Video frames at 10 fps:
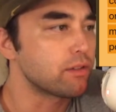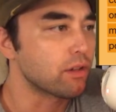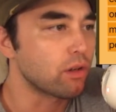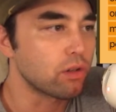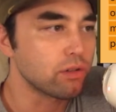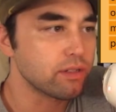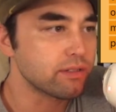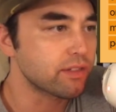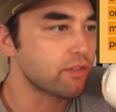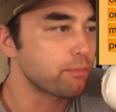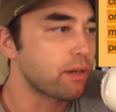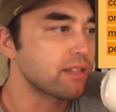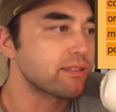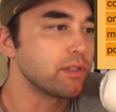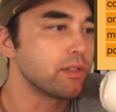there are all these different
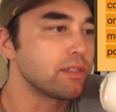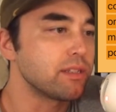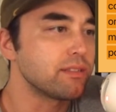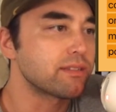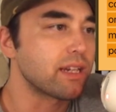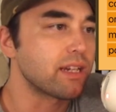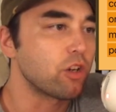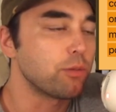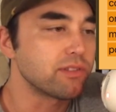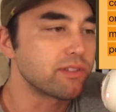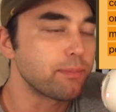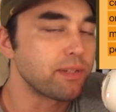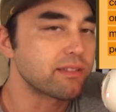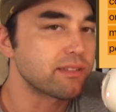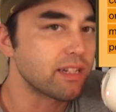possibilities that Homo
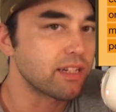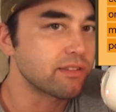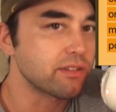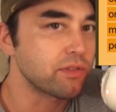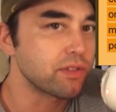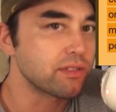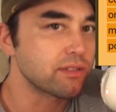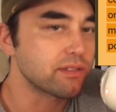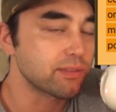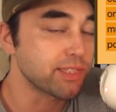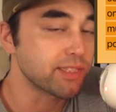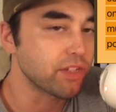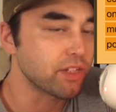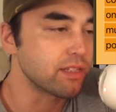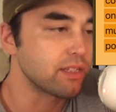sapiens and Denisovans
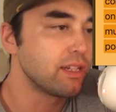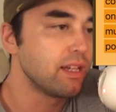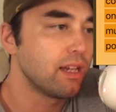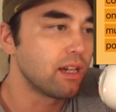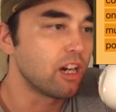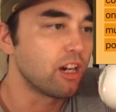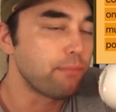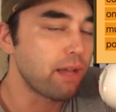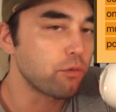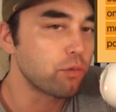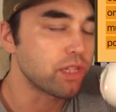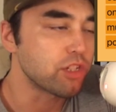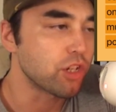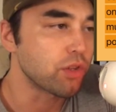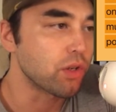specifically uh, met with
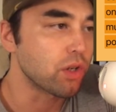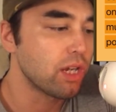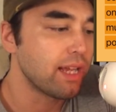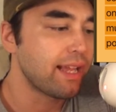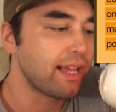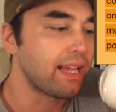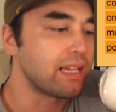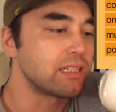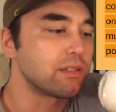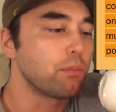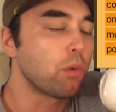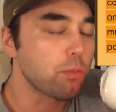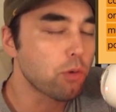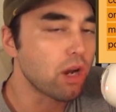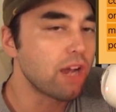each other, and more
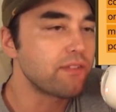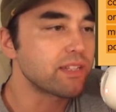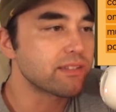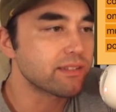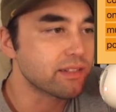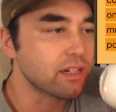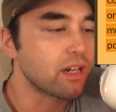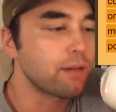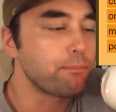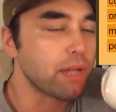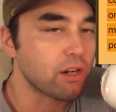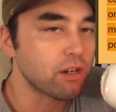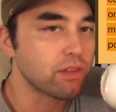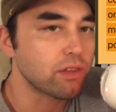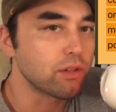and more evidence is going to come
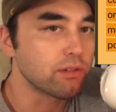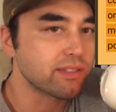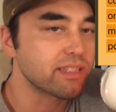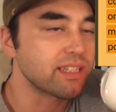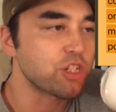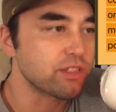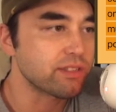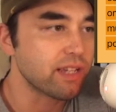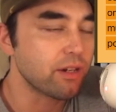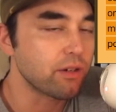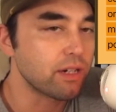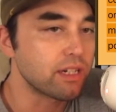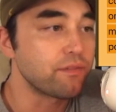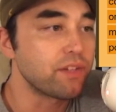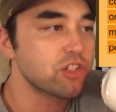bear those connections out,
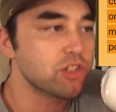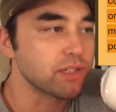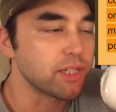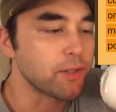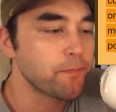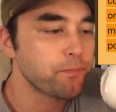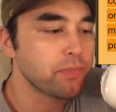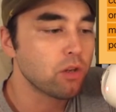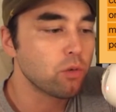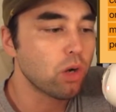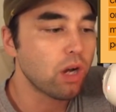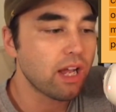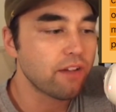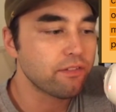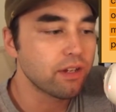and eventually we'll
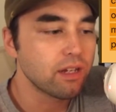have